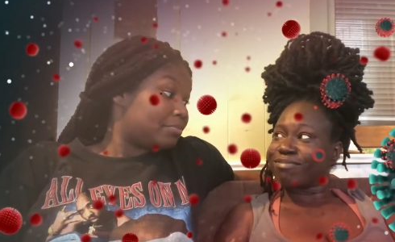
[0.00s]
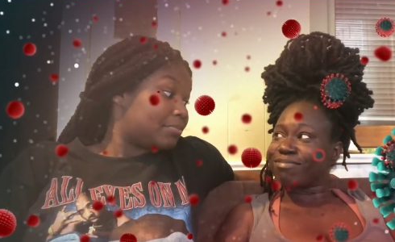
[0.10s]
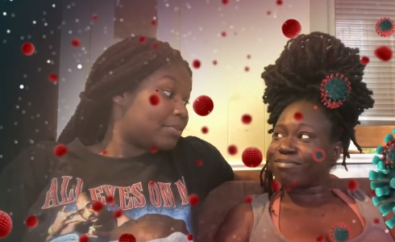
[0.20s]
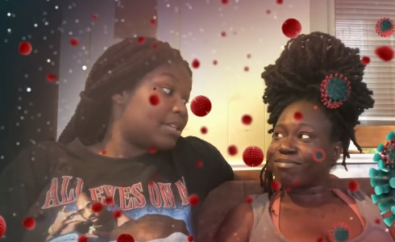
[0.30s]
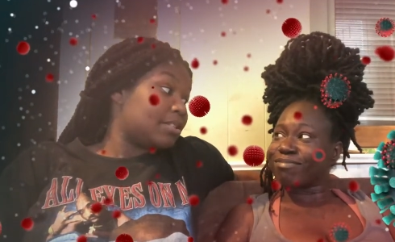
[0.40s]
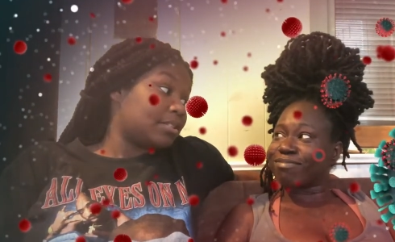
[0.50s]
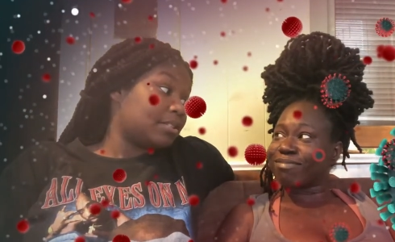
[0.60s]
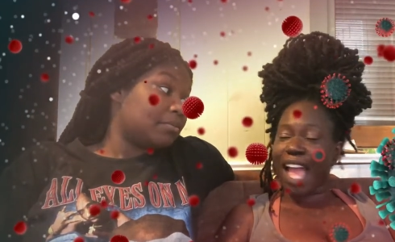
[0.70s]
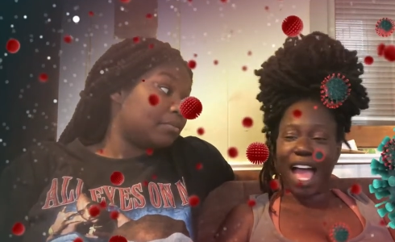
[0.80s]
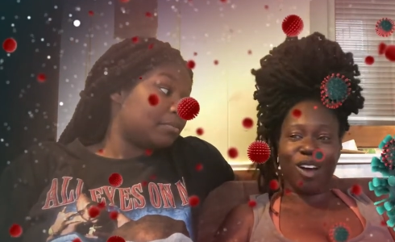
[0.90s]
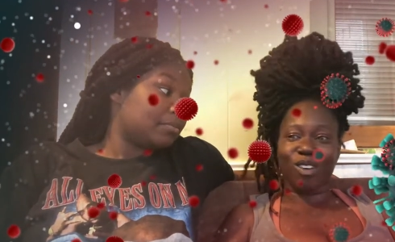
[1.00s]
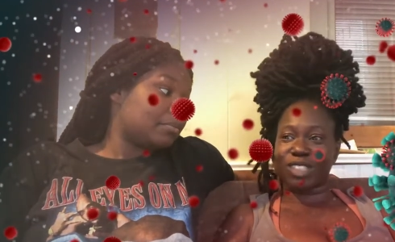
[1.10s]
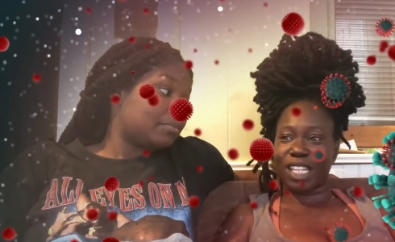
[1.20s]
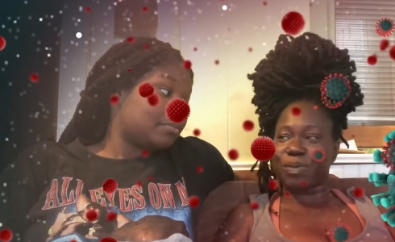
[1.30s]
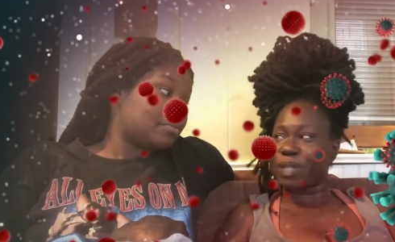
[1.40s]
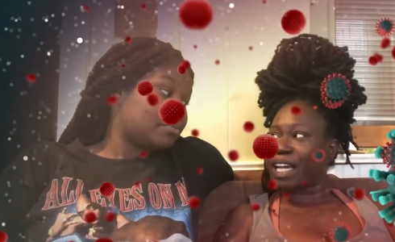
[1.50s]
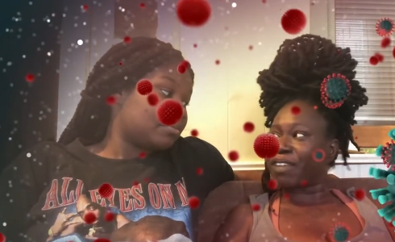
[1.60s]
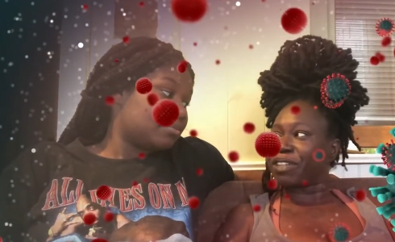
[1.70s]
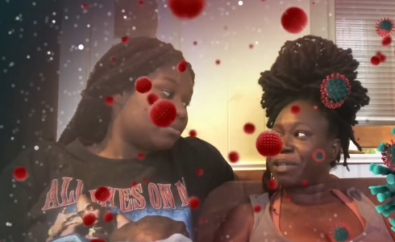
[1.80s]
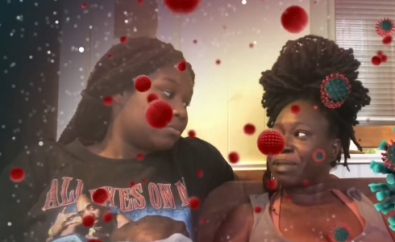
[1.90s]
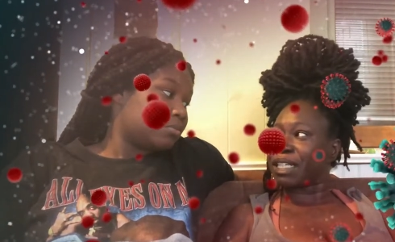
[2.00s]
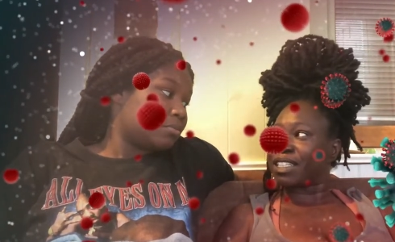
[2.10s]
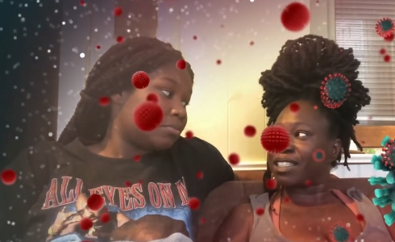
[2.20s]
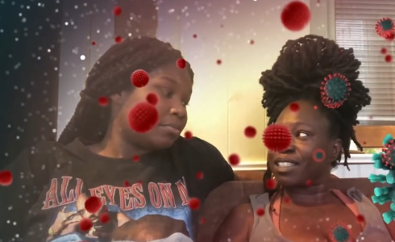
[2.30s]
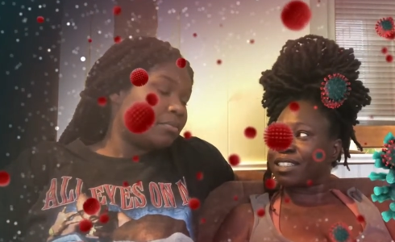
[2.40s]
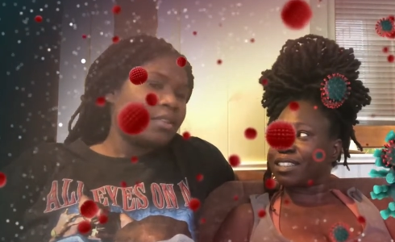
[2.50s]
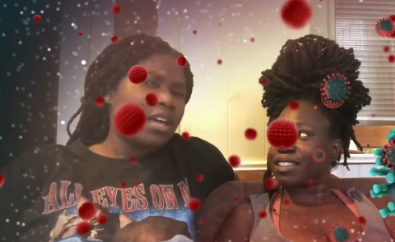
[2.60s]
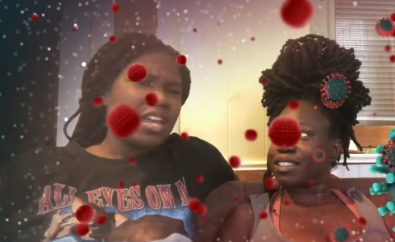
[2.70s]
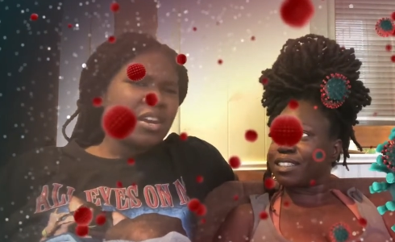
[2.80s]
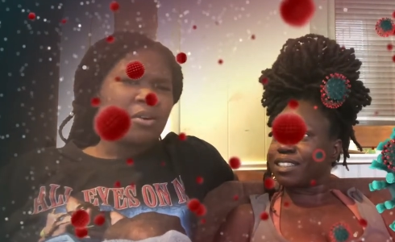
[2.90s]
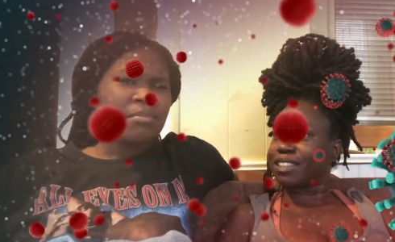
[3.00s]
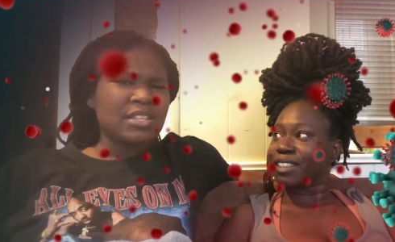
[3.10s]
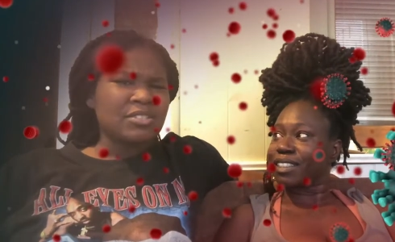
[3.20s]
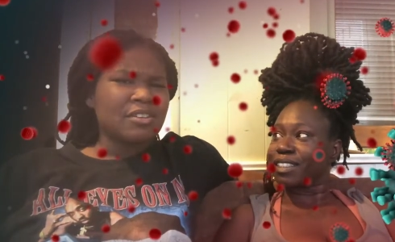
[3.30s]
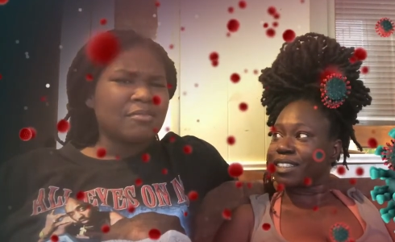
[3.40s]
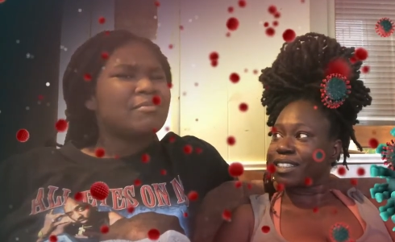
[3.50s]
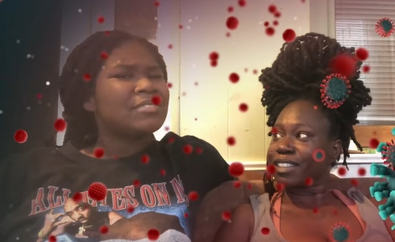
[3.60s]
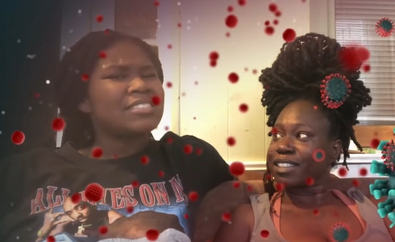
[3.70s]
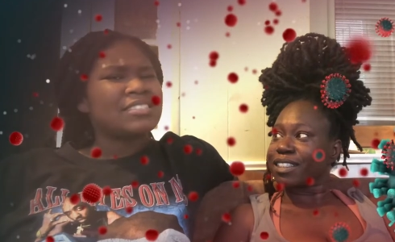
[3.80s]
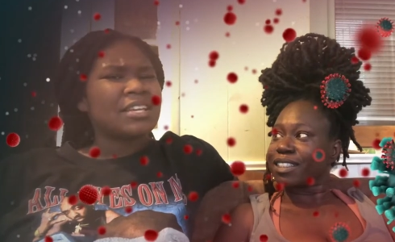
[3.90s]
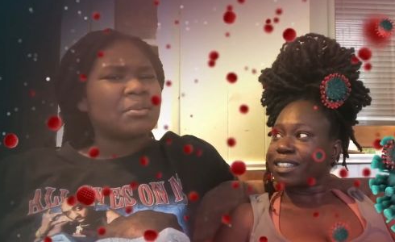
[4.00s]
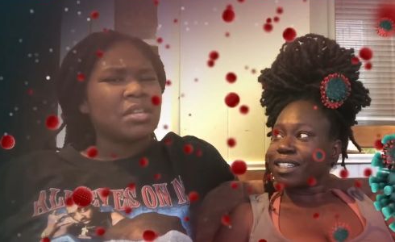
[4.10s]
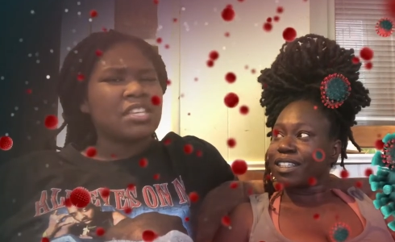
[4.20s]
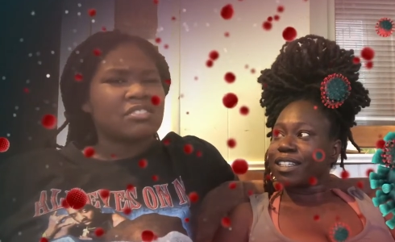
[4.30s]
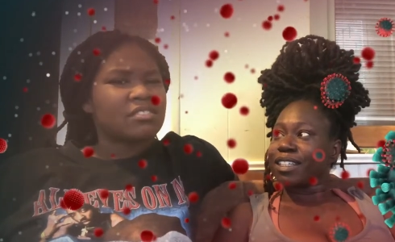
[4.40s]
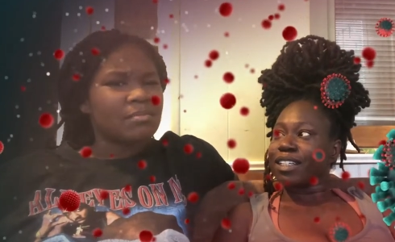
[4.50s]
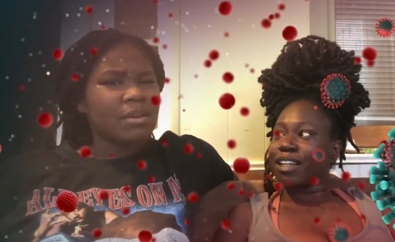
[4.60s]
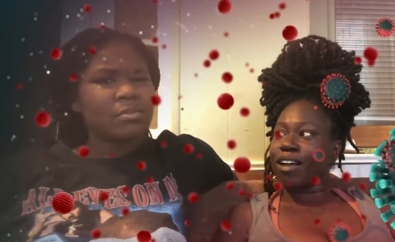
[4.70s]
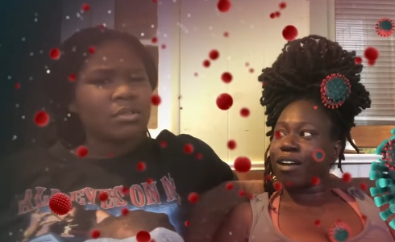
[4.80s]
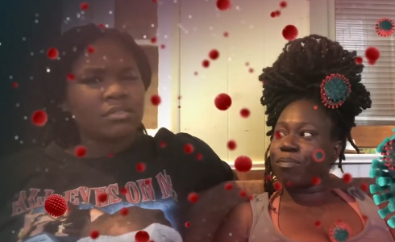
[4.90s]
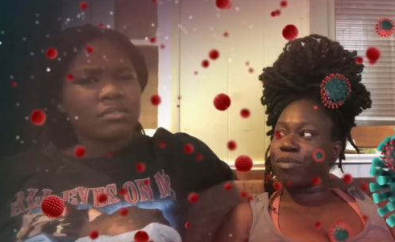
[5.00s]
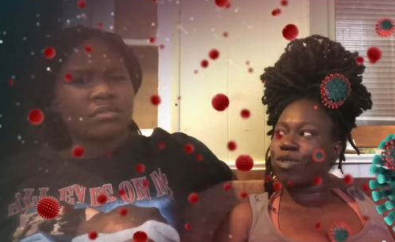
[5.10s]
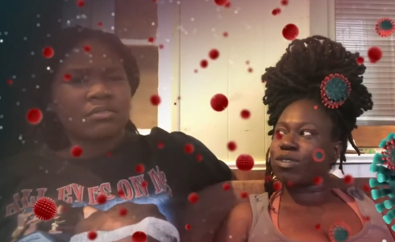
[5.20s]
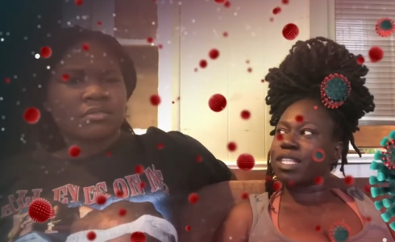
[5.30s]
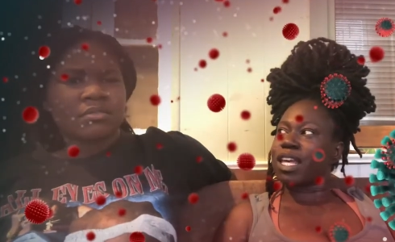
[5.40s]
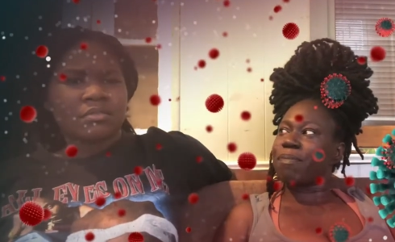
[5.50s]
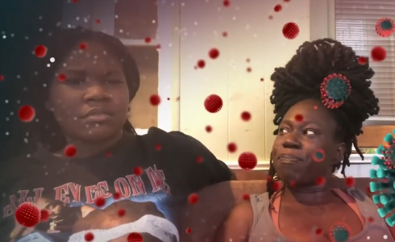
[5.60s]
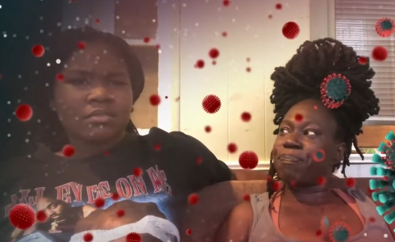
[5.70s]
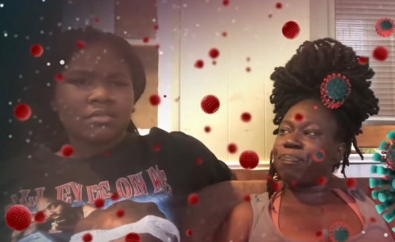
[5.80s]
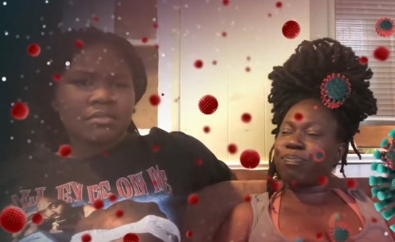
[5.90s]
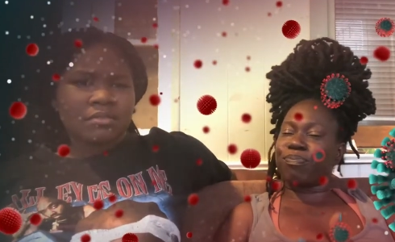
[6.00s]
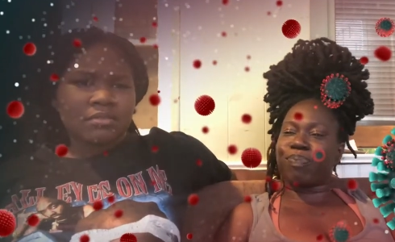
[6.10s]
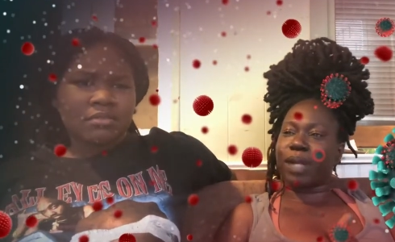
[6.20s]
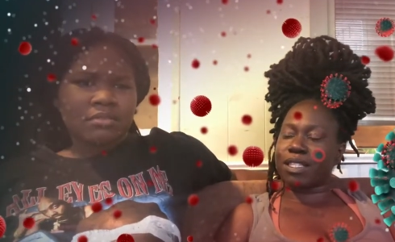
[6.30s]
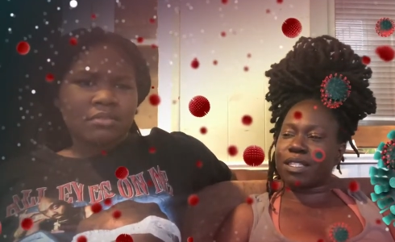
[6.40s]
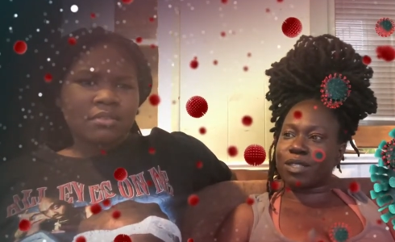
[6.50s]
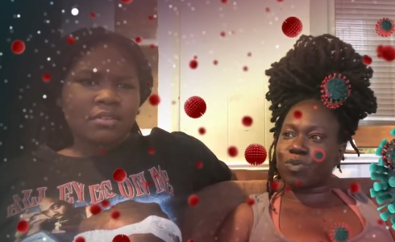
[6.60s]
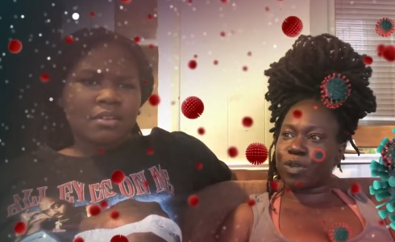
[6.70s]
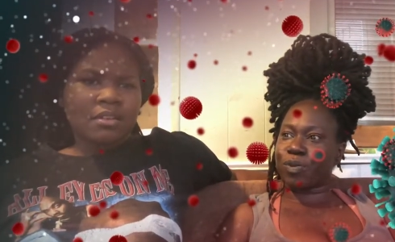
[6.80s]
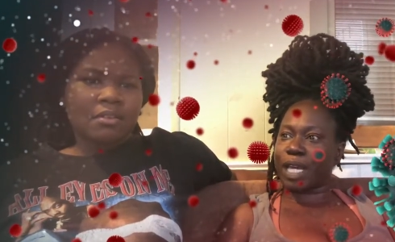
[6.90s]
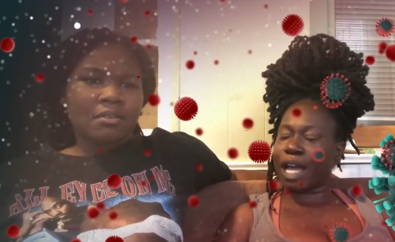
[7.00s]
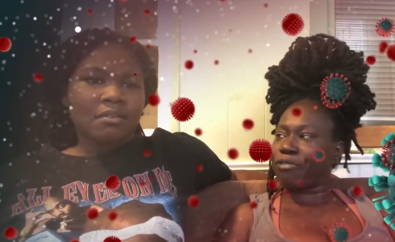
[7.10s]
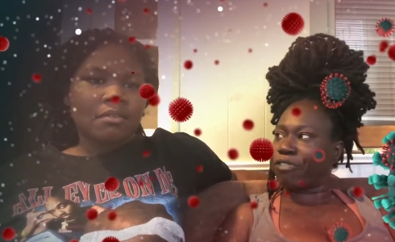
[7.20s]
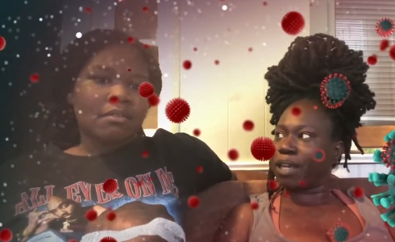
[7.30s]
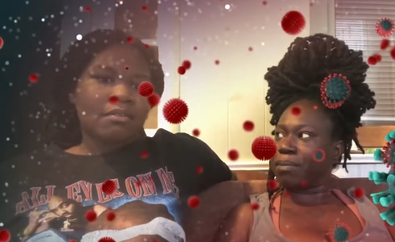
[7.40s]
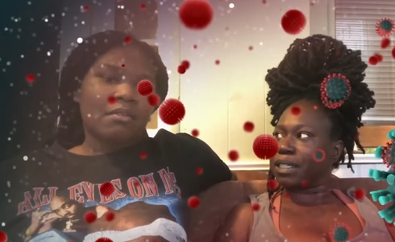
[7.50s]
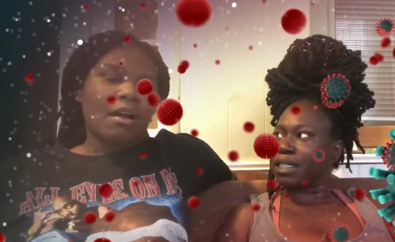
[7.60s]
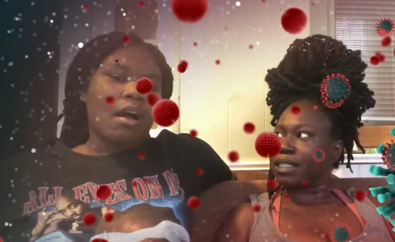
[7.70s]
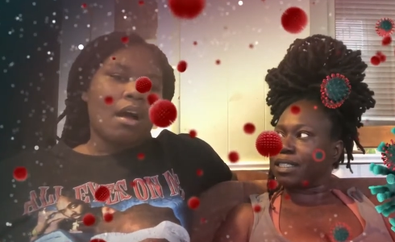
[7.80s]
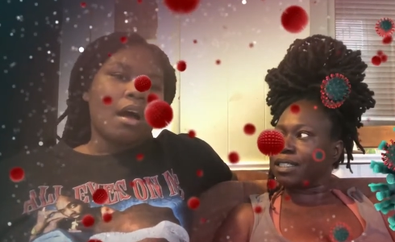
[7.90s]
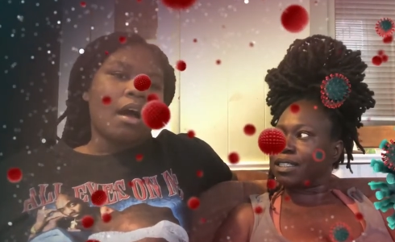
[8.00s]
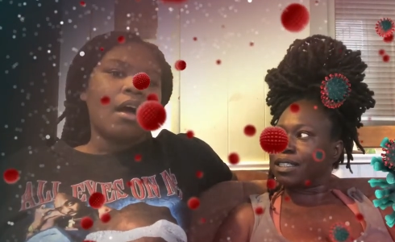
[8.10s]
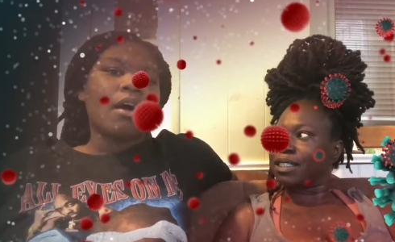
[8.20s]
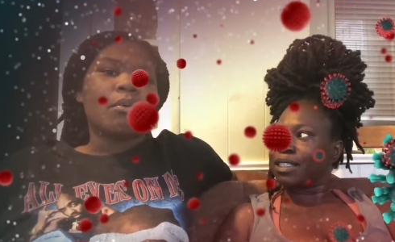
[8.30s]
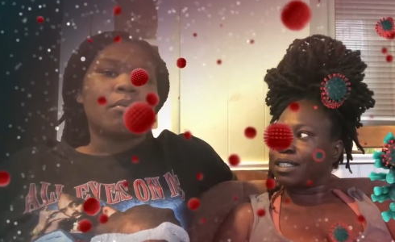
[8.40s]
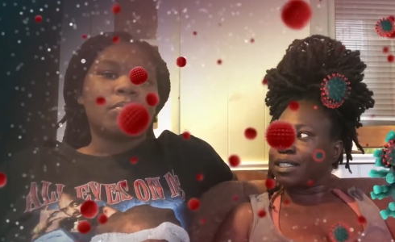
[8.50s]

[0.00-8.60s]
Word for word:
Speaker 1: Tennessee. I don't think we got family in Tennessee. I
Speaker 2: know. I'm not talking. I'm the same places. Man. You said
Speaker 1: places where we got family. Oh,